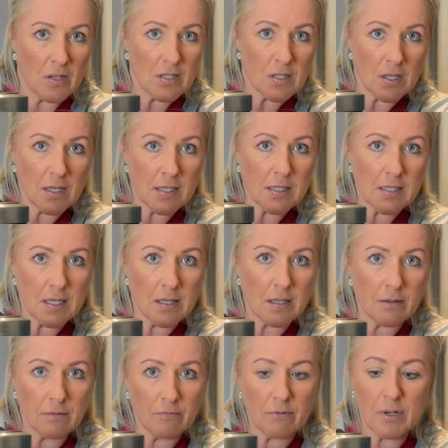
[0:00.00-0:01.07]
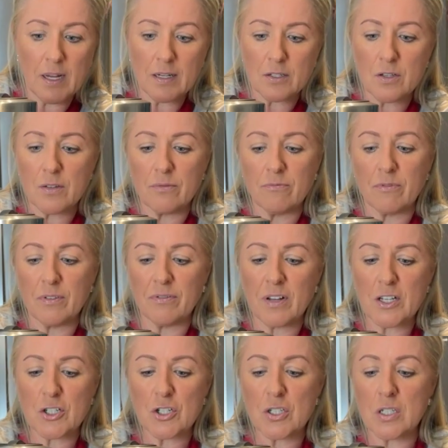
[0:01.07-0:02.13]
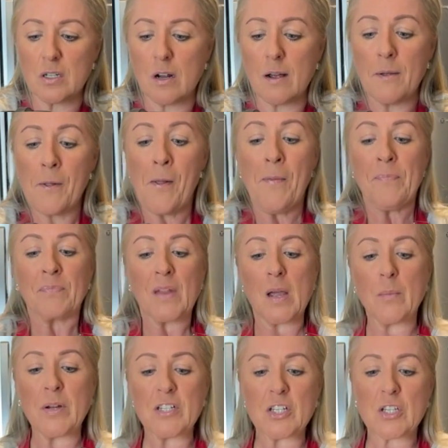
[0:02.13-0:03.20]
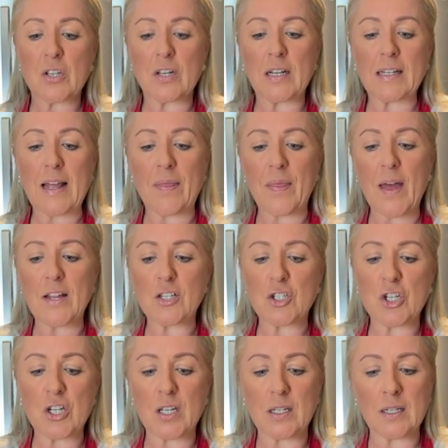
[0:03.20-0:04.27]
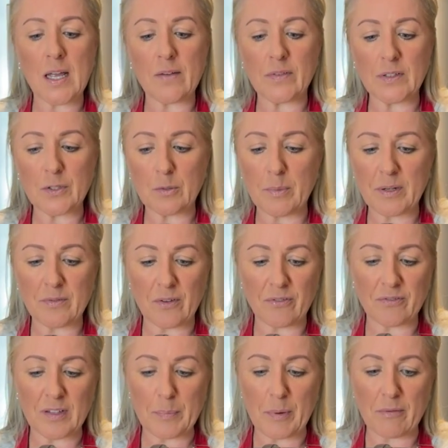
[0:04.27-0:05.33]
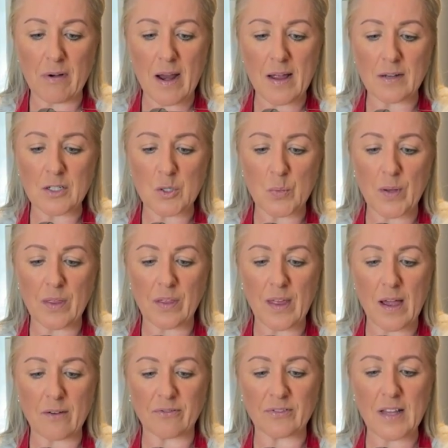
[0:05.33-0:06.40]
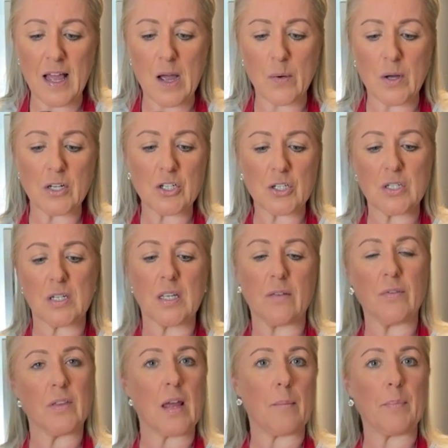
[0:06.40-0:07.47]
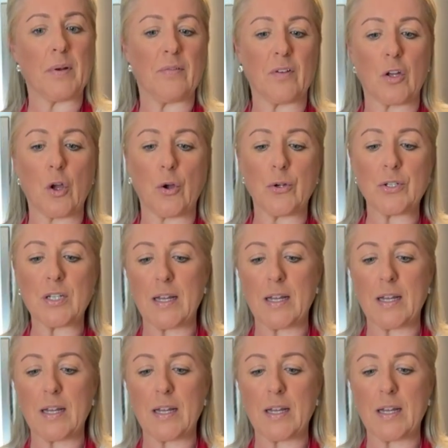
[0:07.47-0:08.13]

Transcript: So I'm going to keep everything the same. I like that I've realised I can see the reflection tonight. And we're just going to let that chicken have a little bit of a flip